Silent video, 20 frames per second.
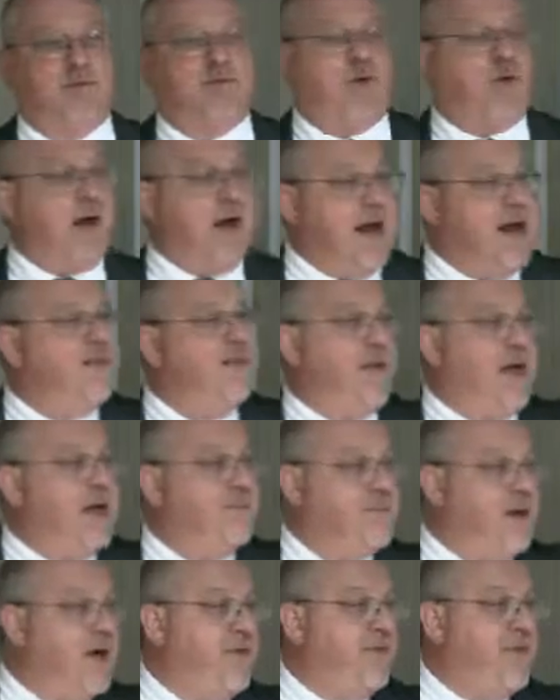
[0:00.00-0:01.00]
For in
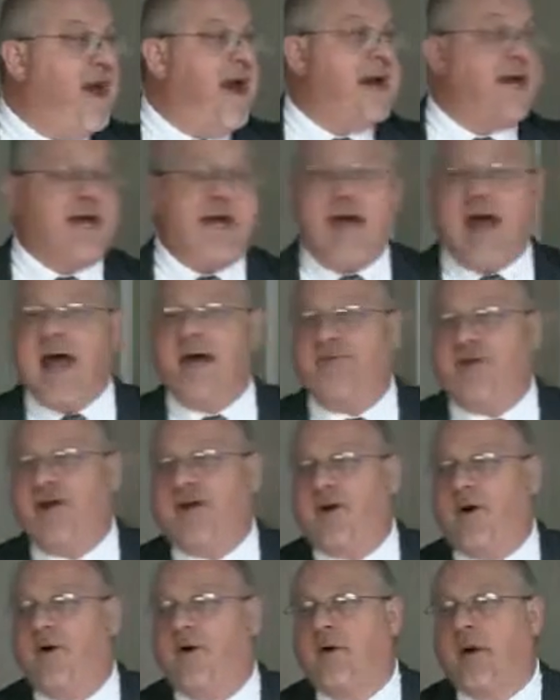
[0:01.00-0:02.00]
them ye think ye have
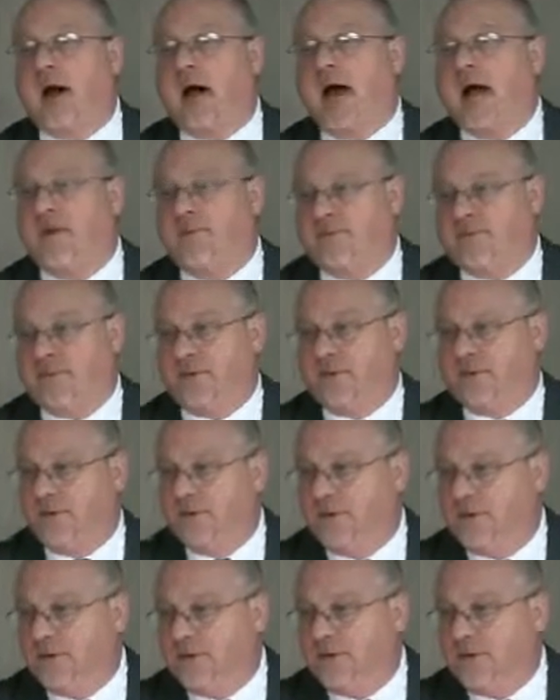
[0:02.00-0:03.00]
eternal life.
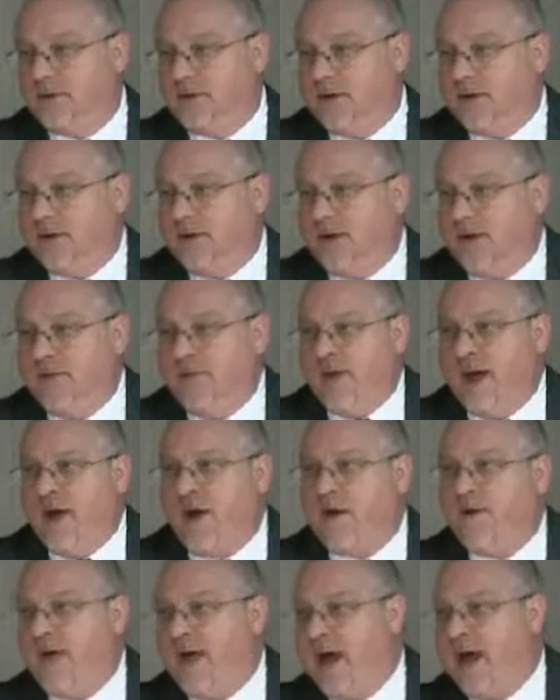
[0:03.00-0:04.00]
And they
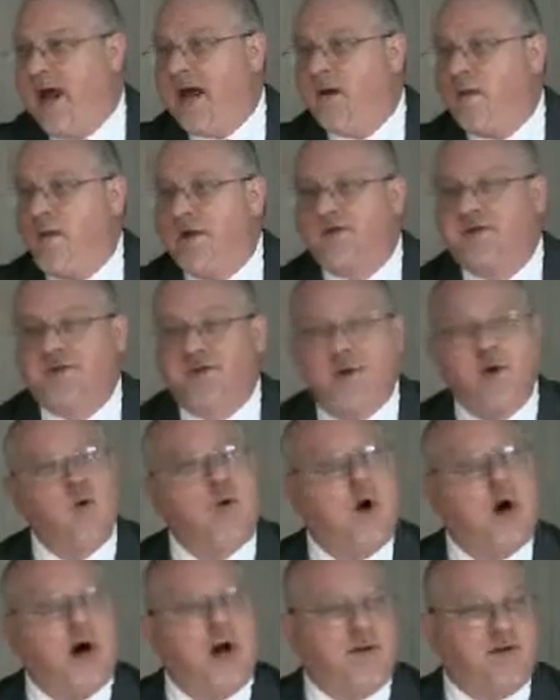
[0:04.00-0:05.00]
are they which do
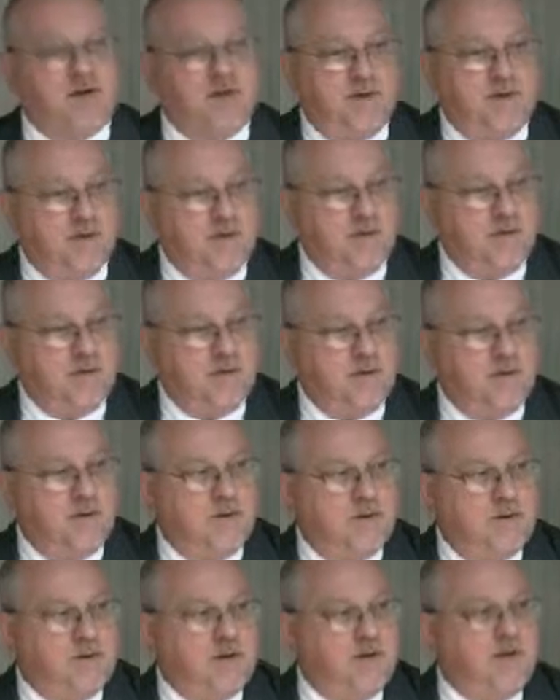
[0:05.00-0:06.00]
what?
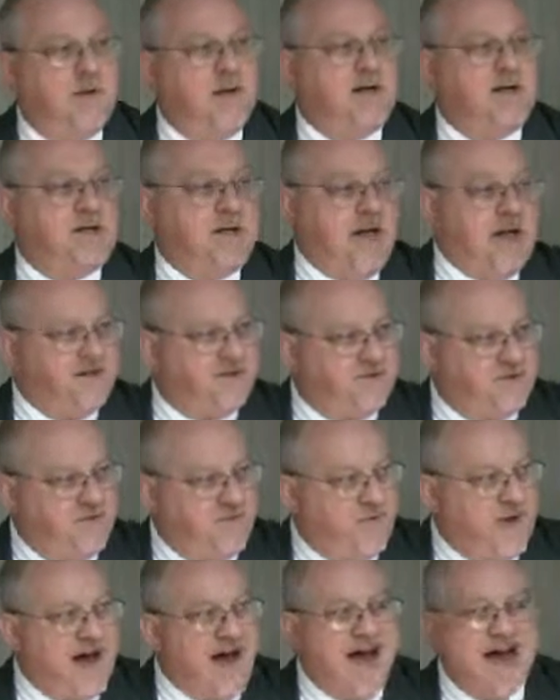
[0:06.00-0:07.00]
They
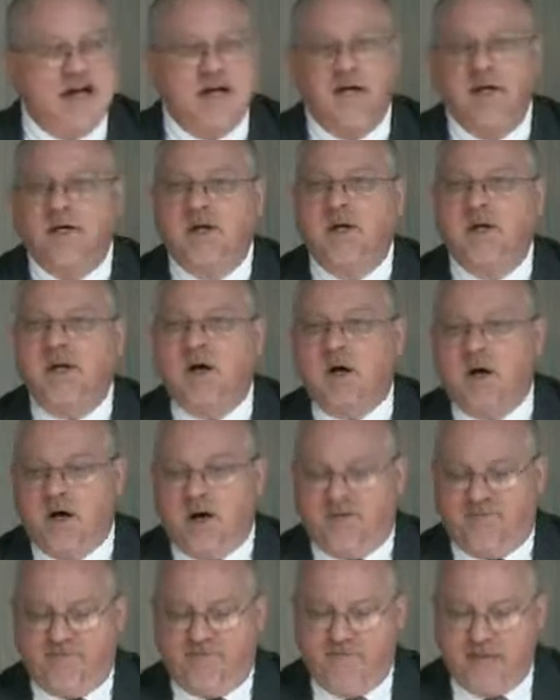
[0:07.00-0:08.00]
testify
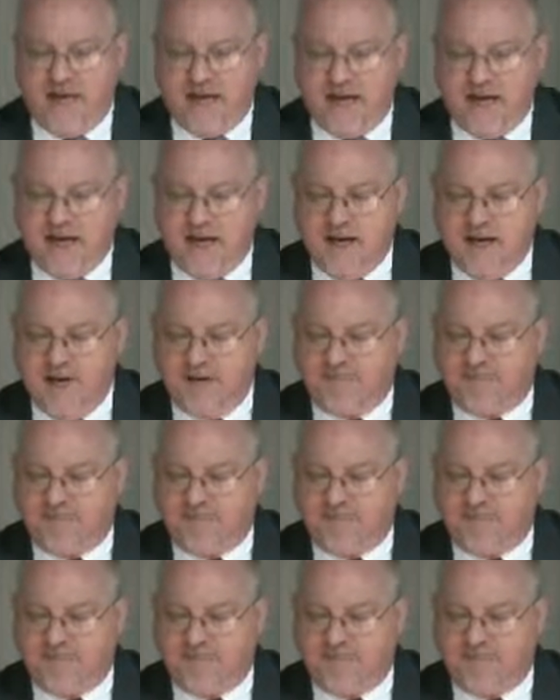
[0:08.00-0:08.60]
of me.